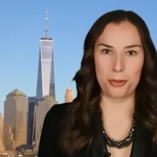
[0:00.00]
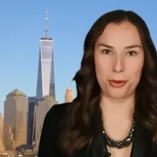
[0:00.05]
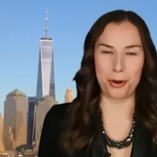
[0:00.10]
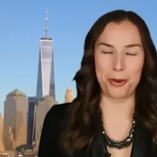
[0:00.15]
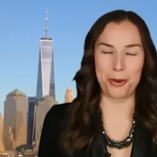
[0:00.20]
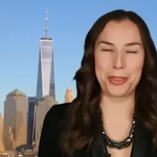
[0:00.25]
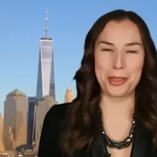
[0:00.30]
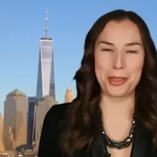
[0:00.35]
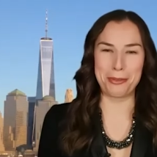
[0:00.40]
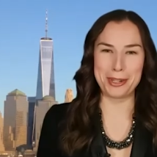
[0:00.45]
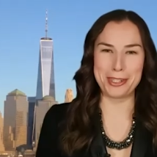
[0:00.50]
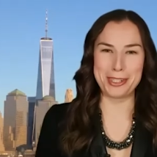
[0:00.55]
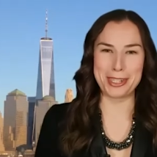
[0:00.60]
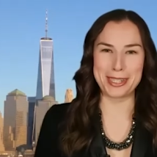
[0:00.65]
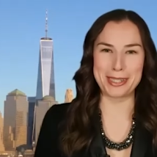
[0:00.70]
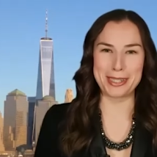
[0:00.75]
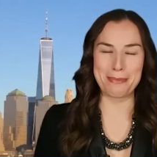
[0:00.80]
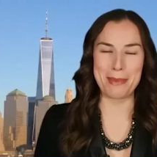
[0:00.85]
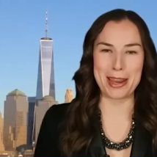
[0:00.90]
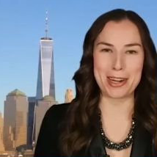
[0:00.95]
growth that we
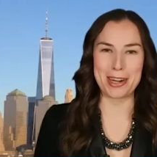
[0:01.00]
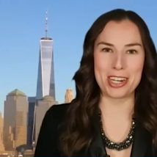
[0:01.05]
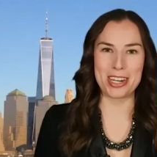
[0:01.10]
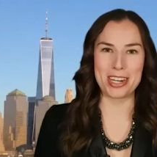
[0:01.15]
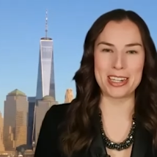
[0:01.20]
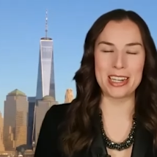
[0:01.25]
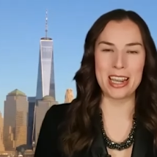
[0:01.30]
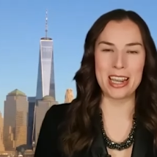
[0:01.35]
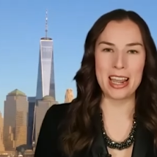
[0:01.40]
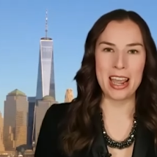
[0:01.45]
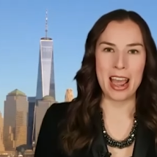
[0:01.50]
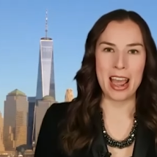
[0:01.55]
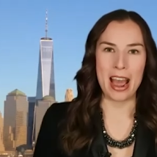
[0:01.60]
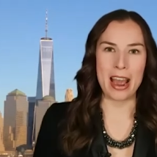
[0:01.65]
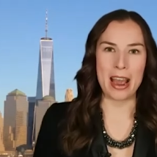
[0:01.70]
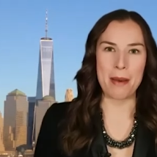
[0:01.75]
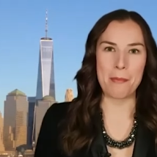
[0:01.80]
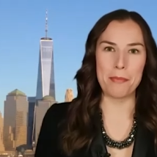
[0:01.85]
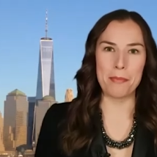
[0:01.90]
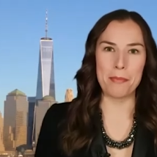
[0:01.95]
just mentioned,
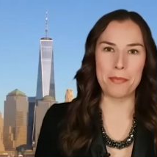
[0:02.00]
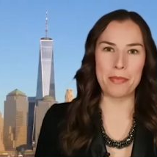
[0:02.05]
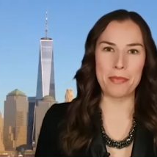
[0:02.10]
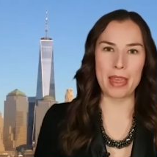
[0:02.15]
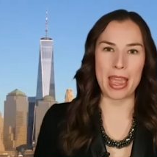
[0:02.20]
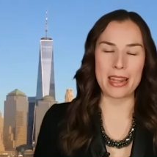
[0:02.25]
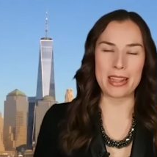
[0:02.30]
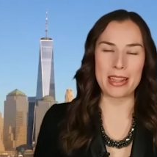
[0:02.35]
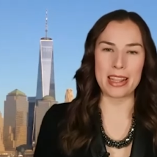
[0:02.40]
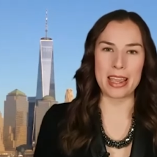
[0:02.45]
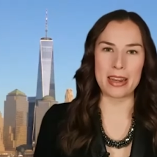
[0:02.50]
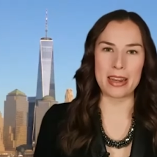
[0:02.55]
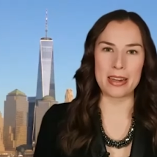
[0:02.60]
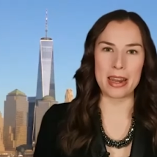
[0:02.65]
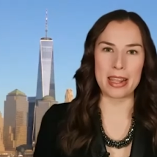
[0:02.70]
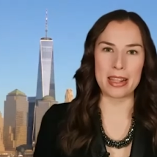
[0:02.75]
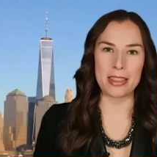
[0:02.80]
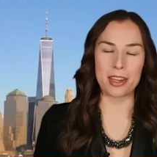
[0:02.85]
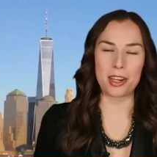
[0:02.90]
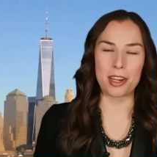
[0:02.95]
um, and, and,
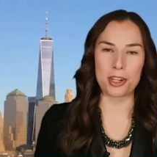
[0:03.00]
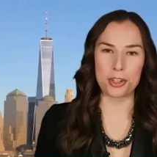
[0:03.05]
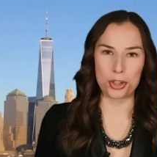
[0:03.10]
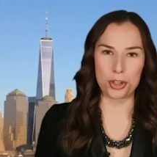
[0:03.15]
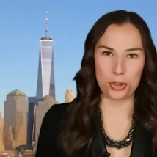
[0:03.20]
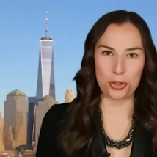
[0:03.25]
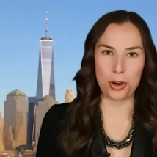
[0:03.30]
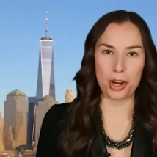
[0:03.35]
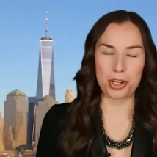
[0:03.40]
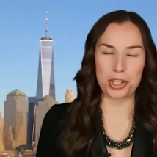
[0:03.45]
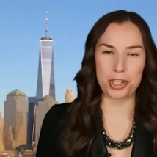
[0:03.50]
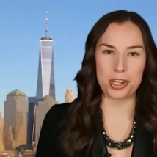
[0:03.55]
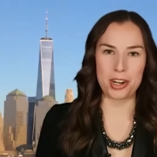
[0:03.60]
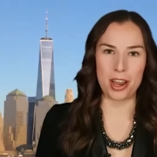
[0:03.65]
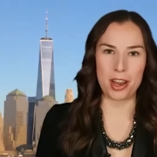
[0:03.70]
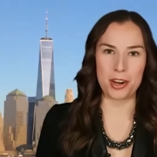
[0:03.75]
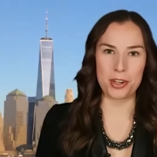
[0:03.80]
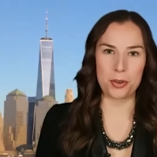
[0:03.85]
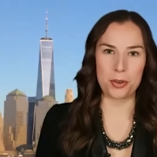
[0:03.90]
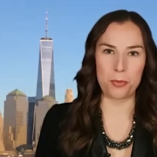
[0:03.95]
and the construction
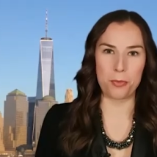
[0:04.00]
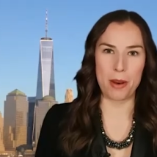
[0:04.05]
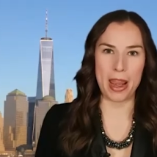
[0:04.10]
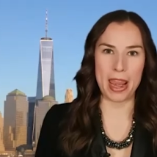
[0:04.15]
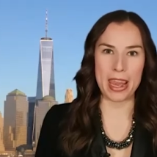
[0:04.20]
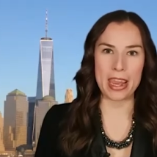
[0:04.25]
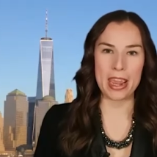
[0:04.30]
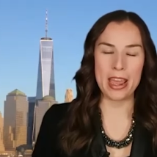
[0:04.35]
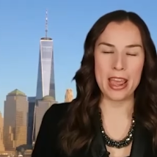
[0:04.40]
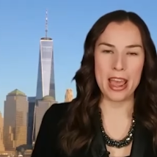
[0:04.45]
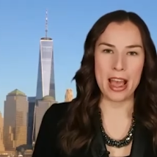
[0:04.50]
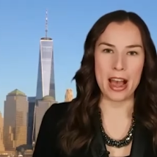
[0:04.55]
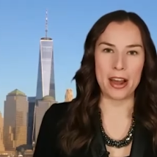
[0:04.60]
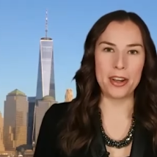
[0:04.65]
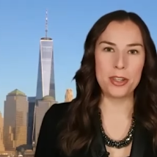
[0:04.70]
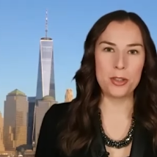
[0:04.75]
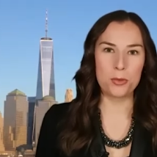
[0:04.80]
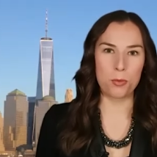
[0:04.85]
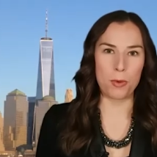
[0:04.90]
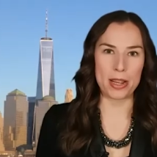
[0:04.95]
underway, how
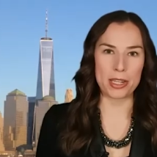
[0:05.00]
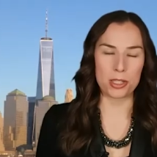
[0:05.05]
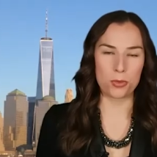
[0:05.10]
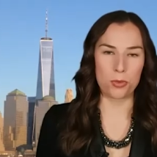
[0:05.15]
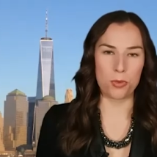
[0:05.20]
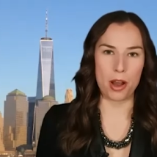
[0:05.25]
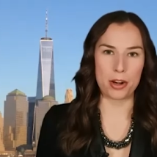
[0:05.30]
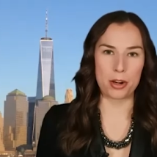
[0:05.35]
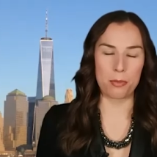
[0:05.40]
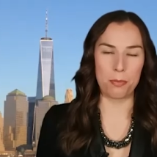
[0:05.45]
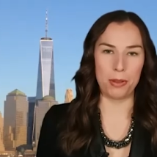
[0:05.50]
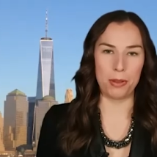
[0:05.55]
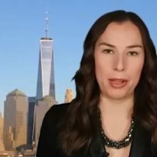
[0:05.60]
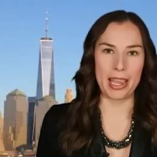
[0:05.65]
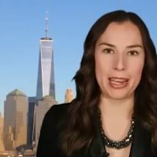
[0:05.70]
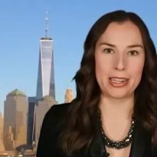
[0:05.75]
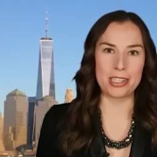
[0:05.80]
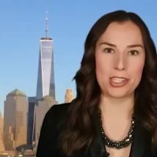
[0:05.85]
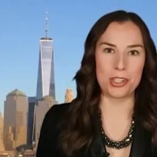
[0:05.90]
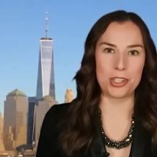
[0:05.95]
does Westwater
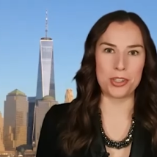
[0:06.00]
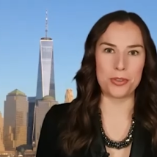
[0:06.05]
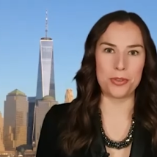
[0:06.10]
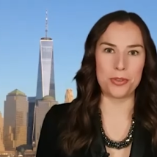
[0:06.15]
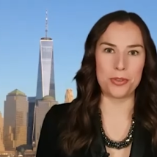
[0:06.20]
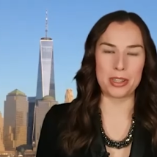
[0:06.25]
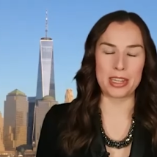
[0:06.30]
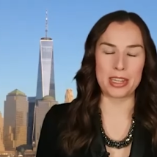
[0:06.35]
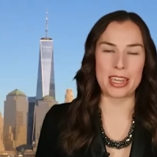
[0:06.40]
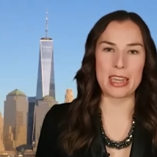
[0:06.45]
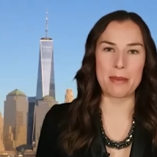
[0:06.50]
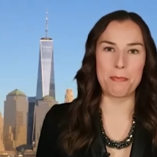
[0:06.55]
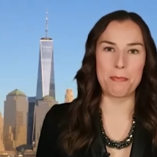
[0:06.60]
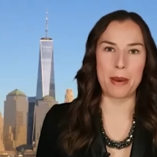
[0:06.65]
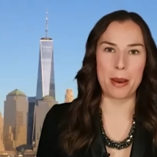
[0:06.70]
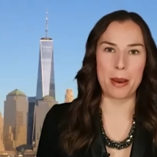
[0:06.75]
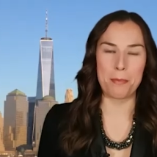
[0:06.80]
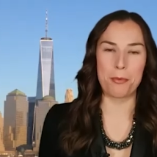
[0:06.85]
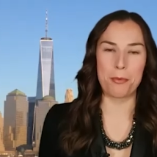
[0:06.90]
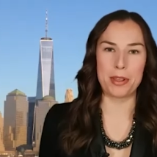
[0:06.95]
plan to keep
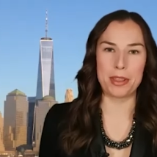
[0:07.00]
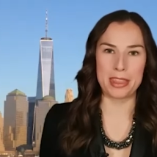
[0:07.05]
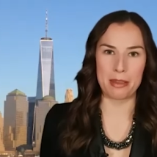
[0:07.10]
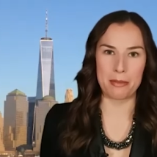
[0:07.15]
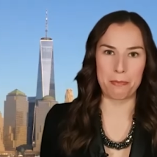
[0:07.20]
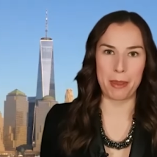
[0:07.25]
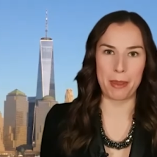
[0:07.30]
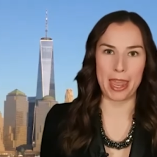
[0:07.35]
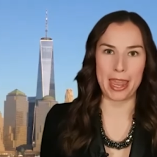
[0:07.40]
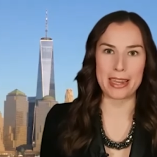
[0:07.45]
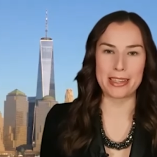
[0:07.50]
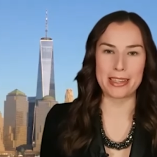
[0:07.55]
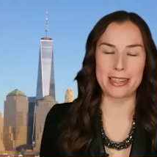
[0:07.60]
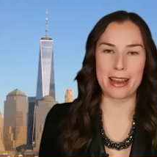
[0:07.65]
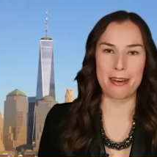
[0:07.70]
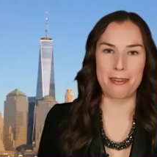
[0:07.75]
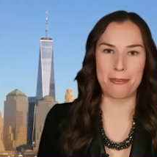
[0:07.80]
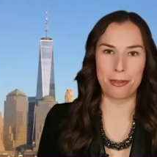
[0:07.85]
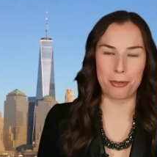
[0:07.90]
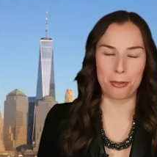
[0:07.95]
up with the pace
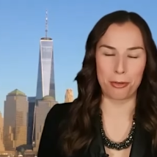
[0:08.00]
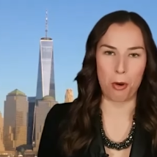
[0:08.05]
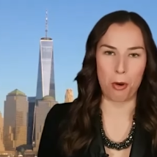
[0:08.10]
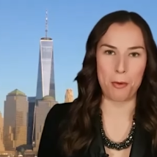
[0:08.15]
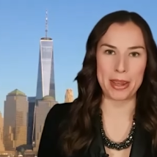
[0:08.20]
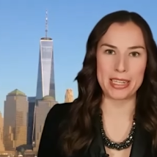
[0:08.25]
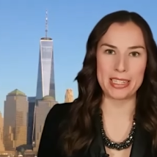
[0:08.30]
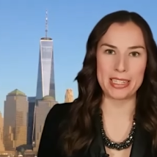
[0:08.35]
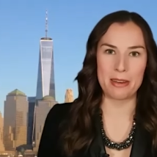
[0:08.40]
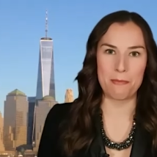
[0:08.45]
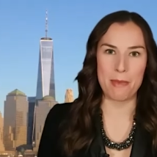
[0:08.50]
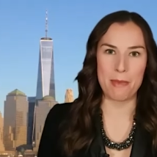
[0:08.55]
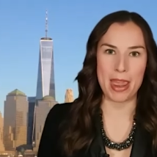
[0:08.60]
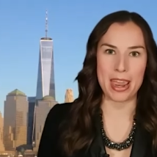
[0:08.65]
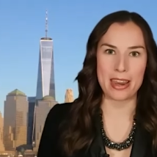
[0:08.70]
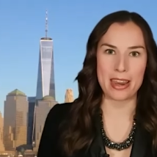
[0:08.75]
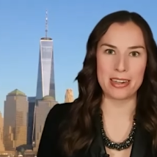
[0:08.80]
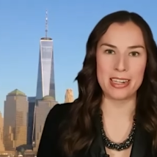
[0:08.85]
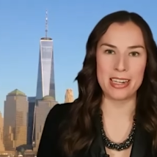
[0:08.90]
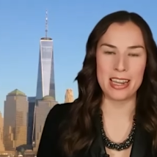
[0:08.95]
of growing
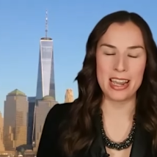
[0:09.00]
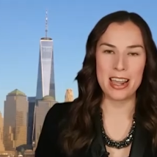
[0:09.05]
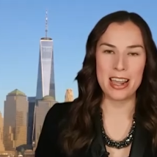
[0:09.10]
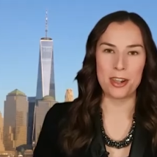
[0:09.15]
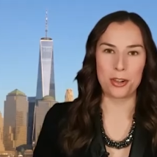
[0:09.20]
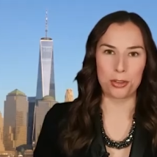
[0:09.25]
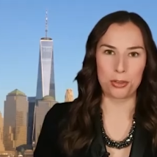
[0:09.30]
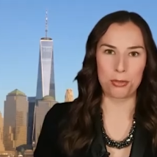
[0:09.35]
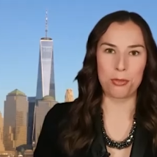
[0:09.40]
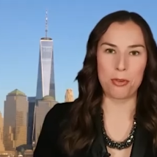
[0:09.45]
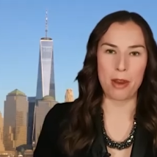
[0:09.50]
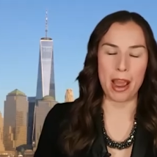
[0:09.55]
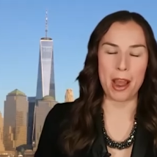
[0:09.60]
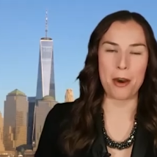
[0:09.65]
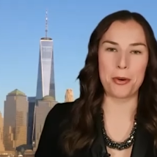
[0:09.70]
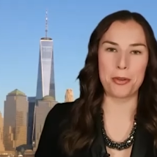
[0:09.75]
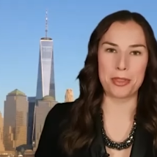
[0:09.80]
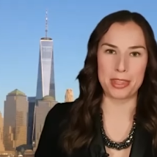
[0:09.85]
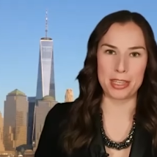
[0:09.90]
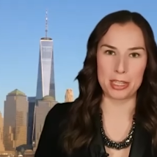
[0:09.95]
demand
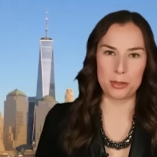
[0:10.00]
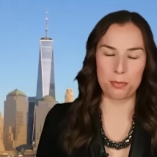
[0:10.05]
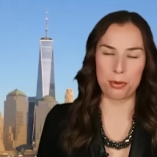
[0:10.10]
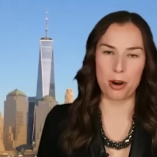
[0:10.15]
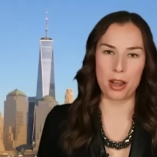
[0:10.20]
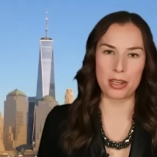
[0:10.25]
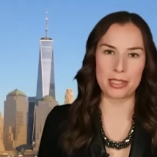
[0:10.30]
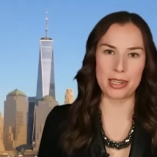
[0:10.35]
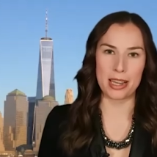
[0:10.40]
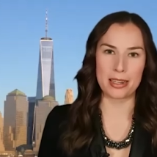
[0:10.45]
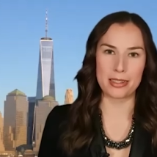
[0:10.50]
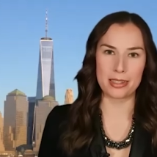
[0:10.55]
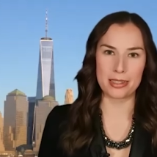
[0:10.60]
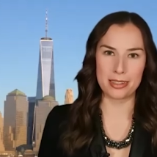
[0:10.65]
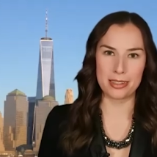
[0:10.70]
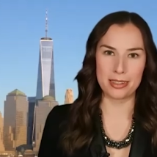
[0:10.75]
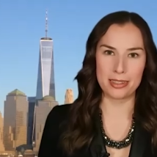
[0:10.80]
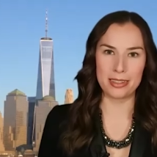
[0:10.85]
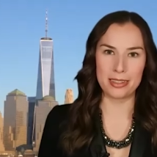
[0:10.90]
throughout this process?